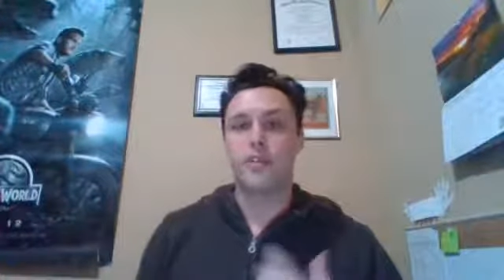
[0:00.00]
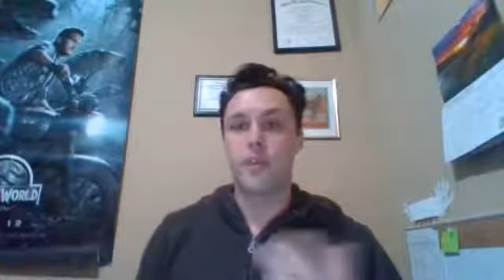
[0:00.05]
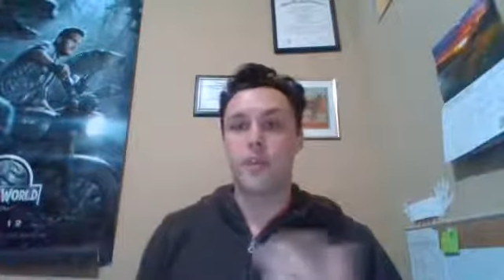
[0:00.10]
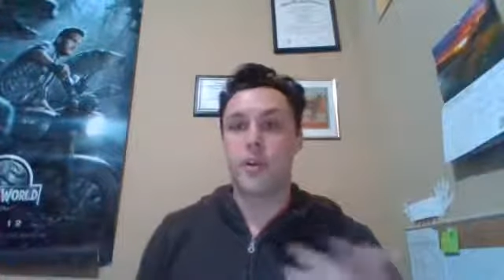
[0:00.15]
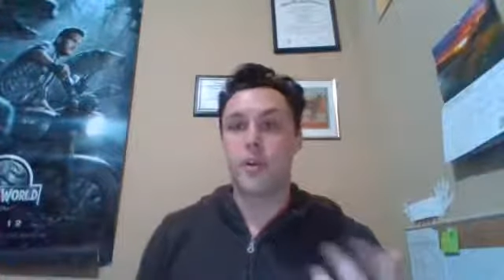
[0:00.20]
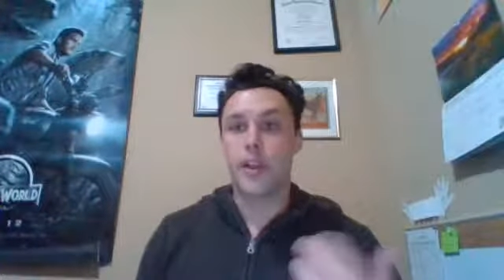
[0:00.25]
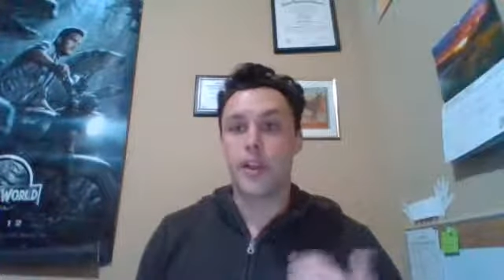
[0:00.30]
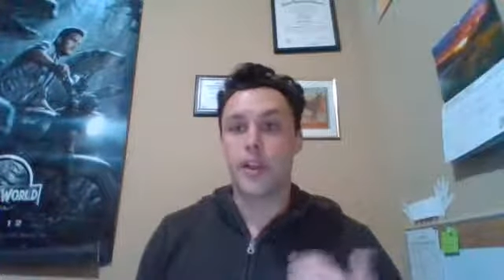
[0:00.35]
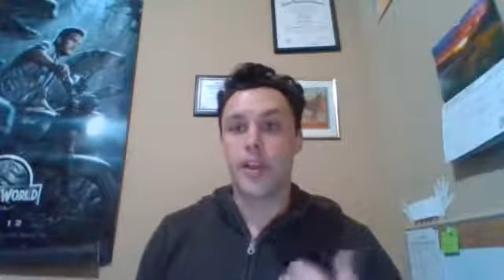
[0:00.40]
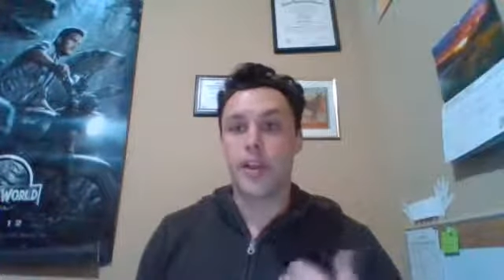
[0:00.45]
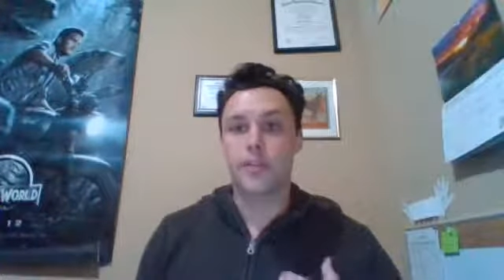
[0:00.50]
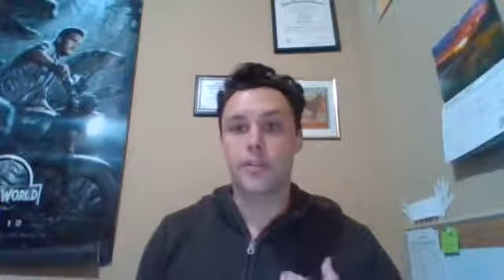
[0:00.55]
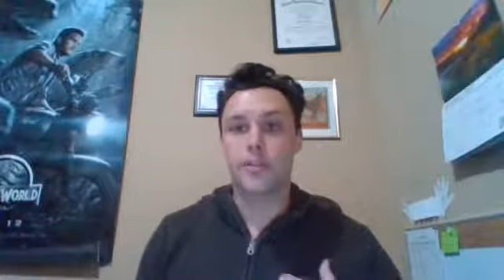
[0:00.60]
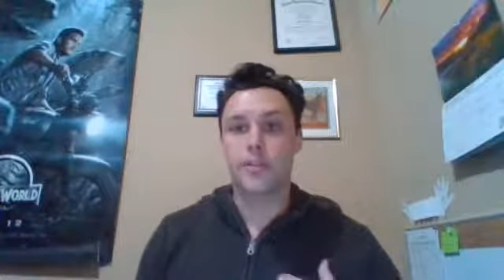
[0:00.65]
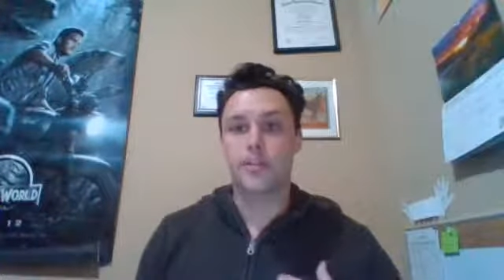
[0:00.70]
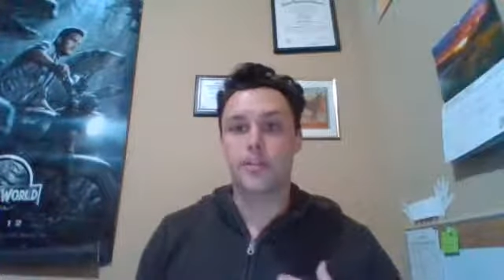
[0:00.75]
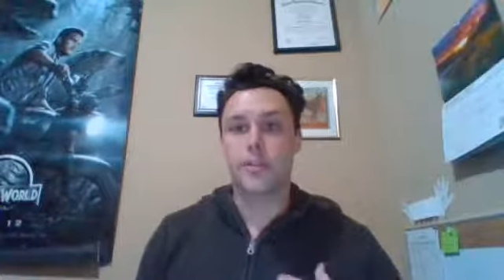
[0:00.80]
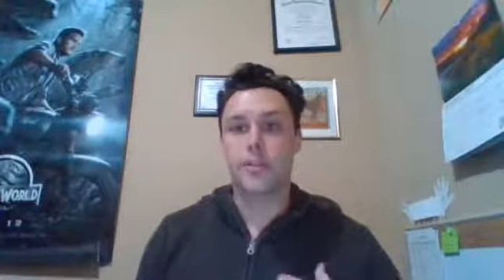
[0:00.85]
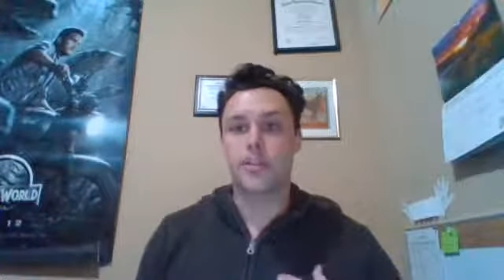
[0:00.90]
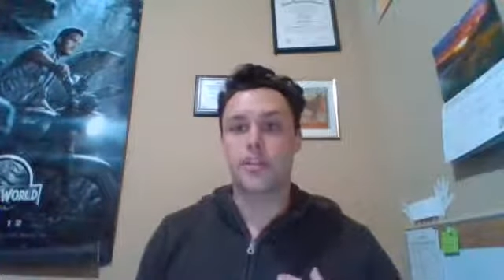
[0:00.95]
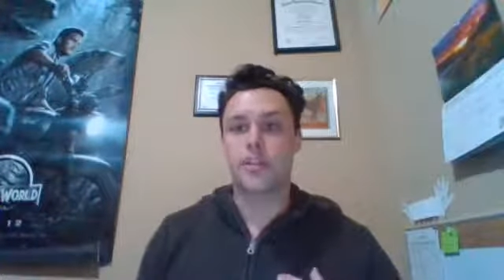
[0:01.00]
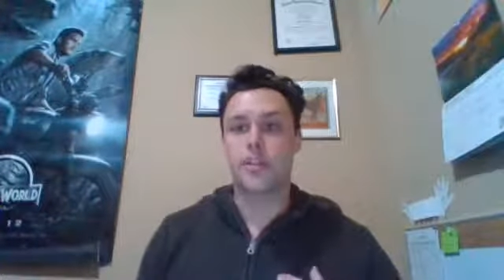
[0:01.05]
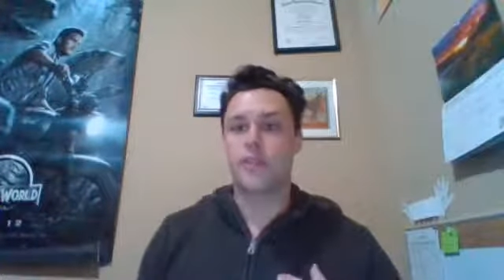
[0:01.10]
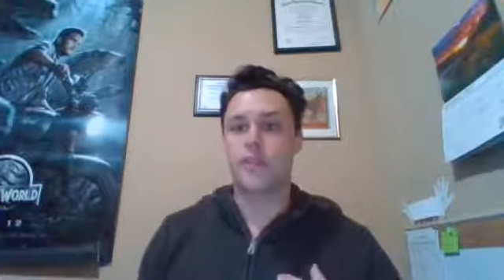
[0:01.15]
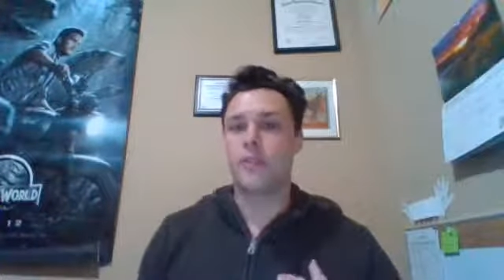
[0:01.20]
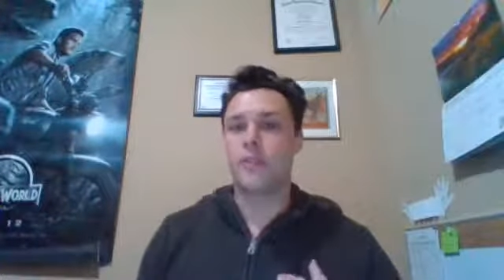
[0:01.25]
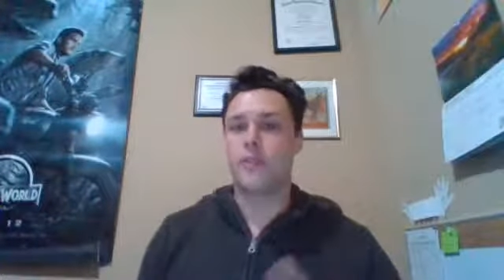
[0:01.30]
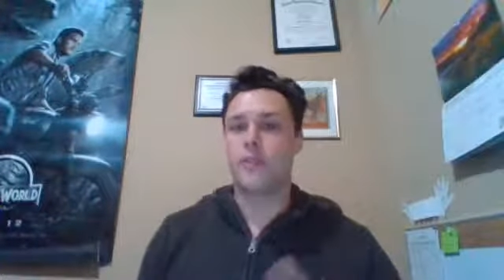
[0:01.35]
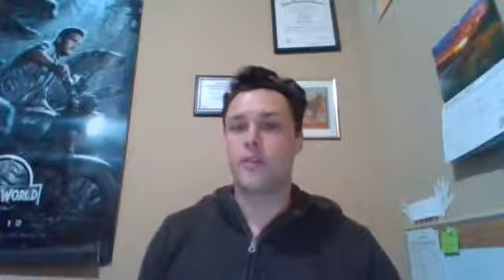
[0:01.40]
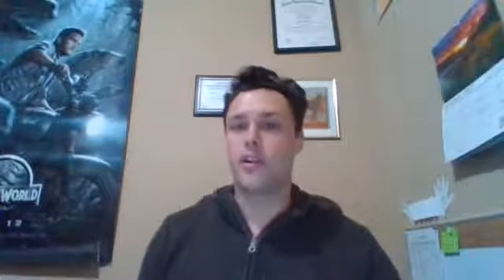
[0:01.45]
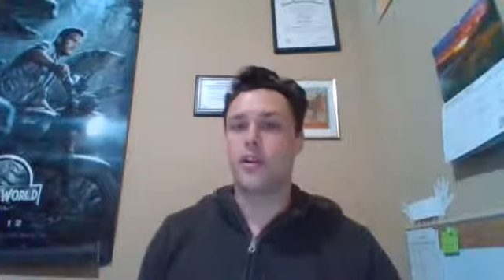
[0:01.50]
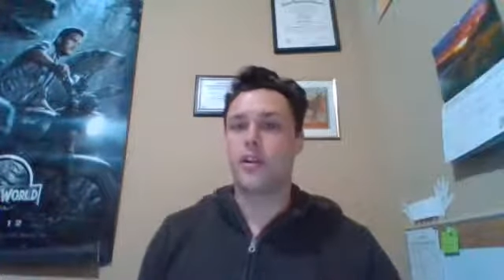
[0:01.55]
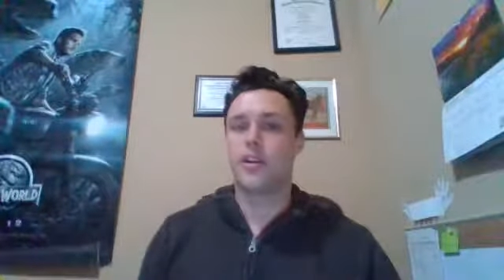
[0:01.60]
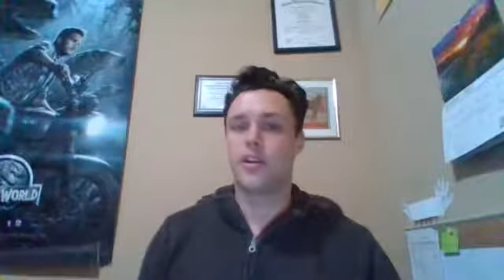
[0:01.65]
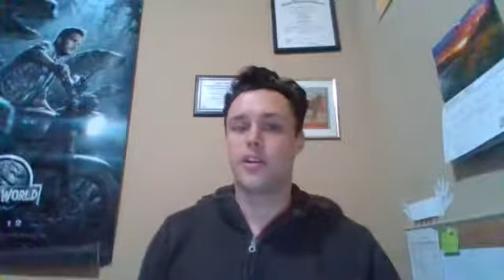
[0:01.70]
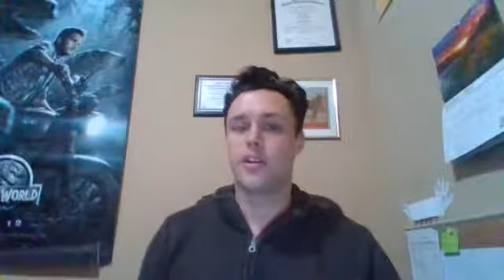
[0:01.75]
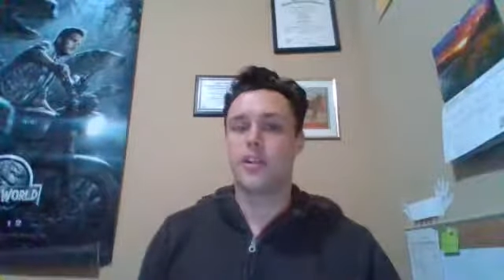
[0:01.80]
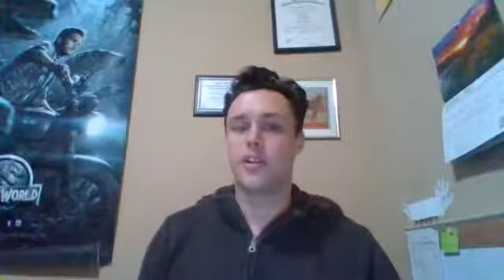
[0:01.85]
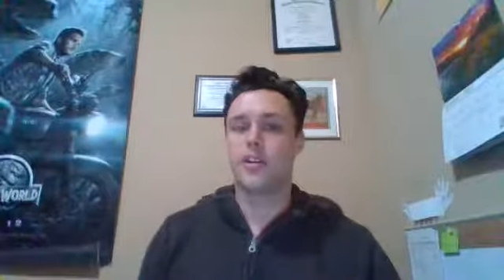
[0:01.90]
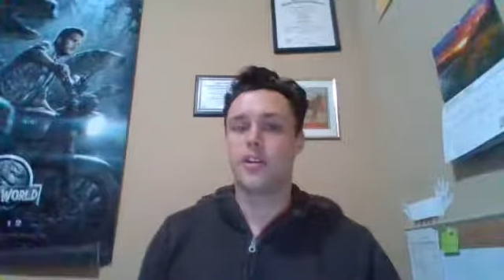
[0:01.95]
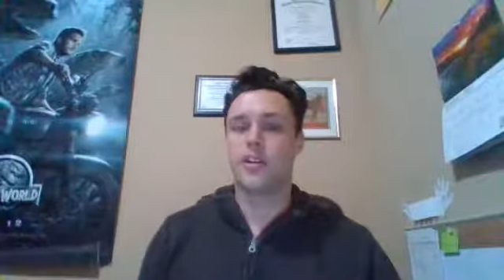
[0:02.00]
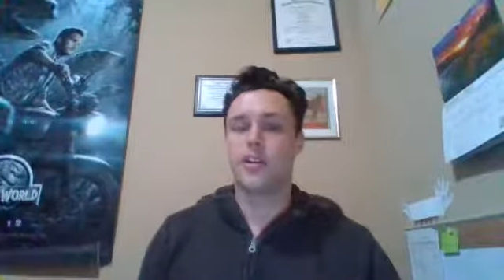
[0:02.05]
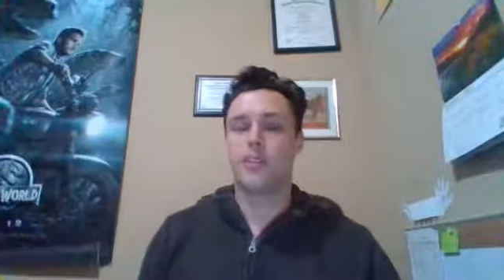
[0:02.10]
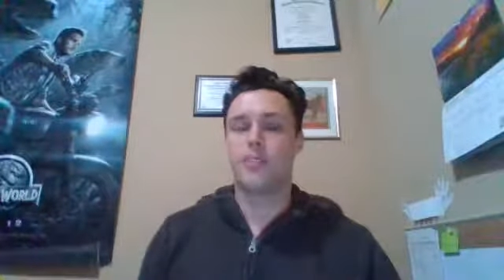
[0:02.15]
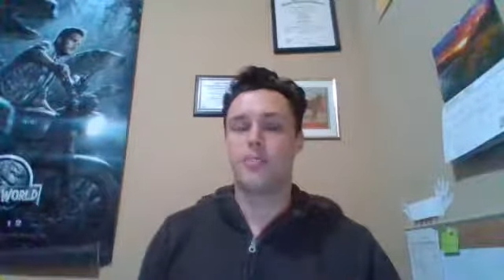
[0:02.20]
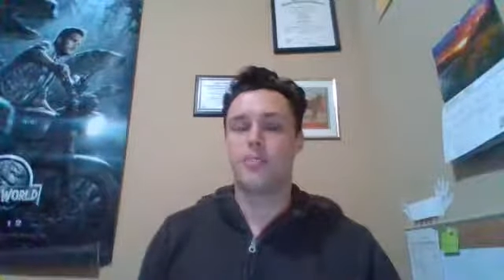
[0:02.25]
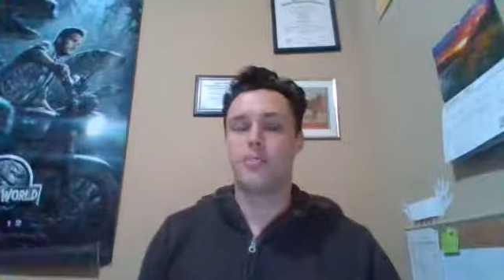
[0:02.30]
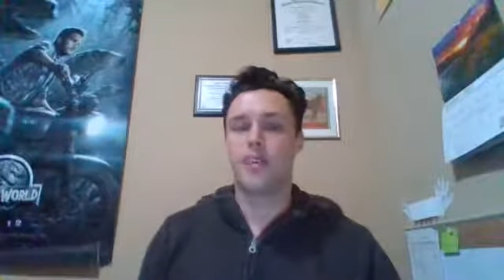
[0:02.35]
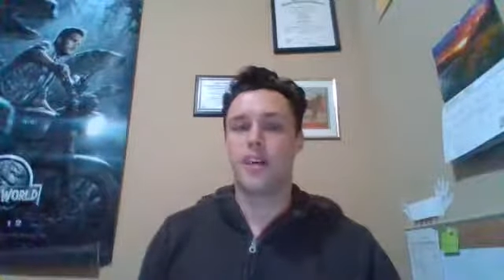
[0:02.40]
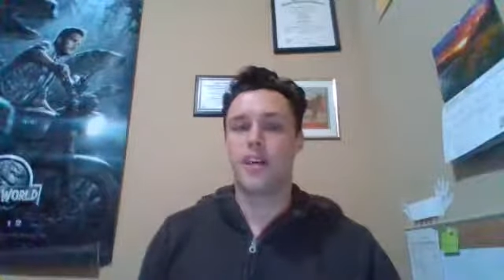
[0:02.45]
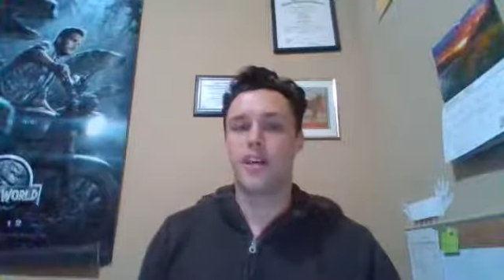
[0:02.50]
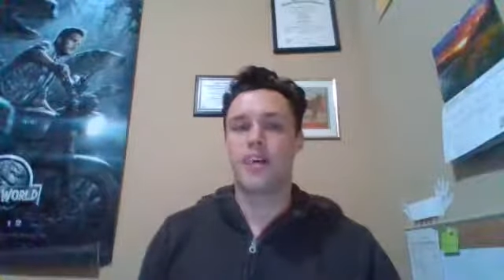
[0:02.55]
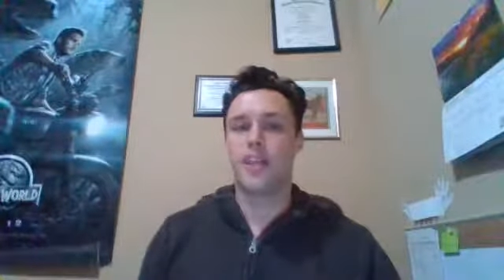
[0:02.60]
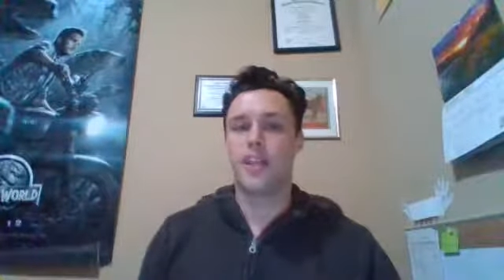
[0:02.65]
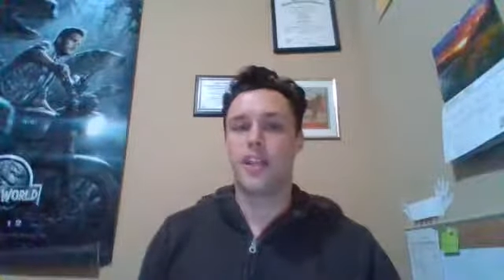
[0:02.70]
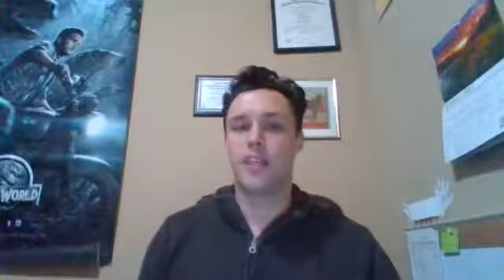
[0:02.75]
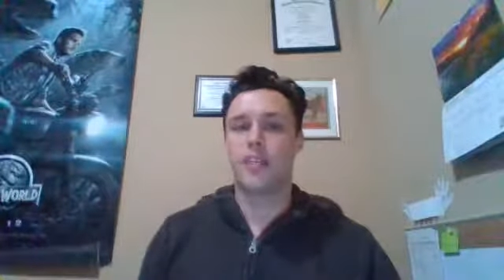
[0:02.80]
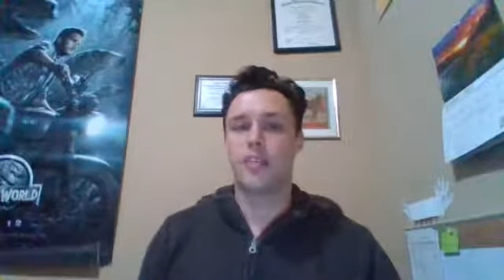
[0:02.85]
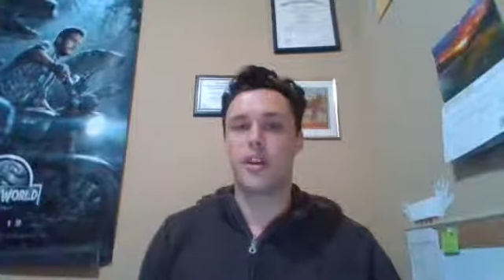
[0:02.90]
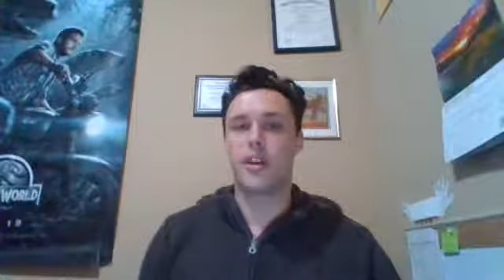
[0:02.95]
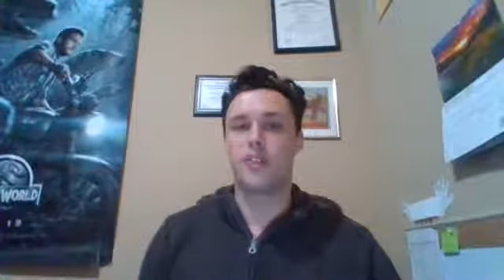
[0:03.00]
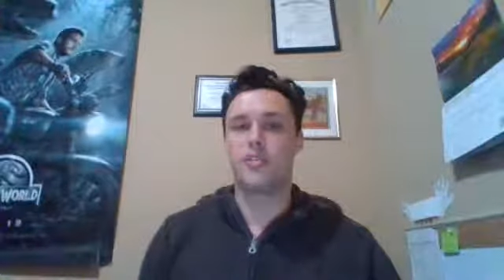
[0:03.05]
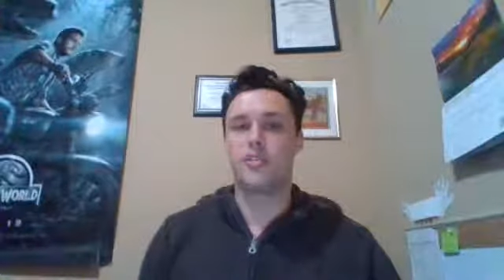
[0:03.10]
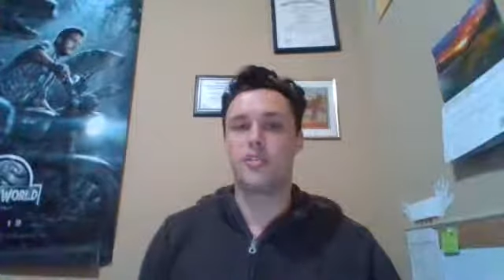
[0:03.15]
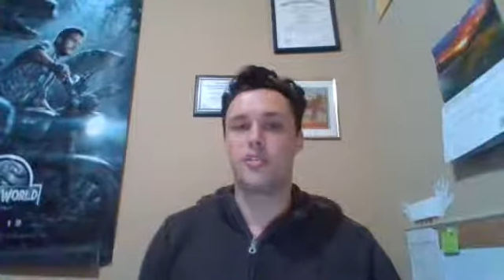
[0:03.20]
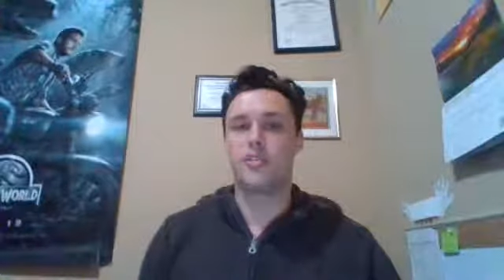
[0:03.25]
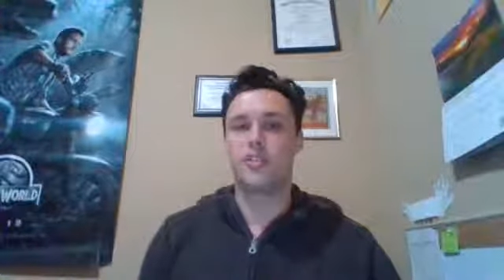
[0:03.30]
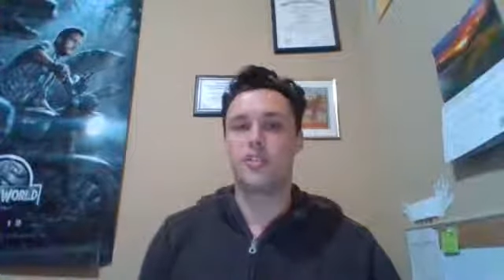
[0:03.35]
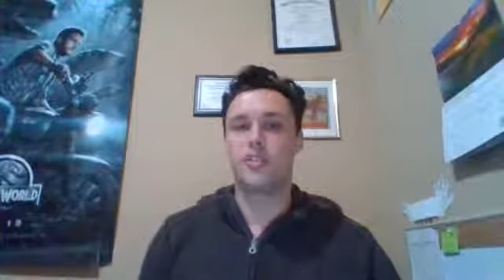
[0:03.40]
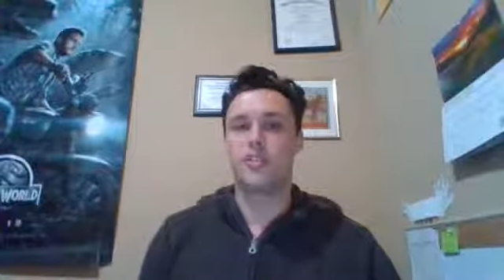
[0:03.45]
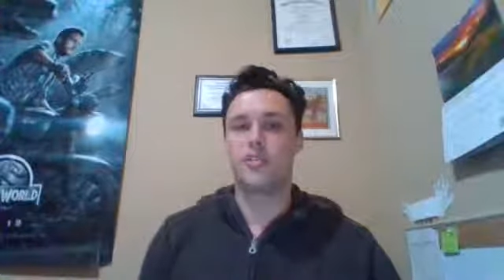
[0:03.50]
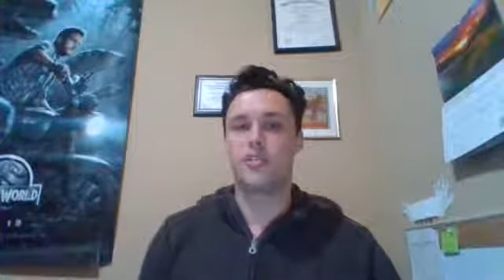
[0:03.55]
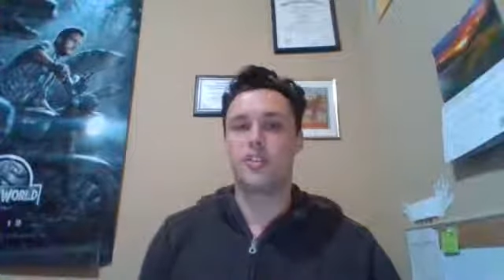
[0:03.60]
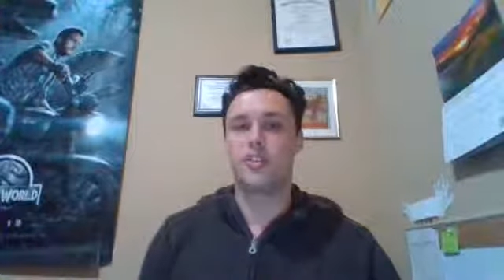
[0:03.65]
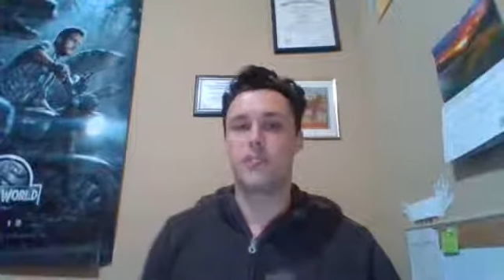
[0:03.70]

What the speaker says: growing up especially, we very rarely bought name brand cereal.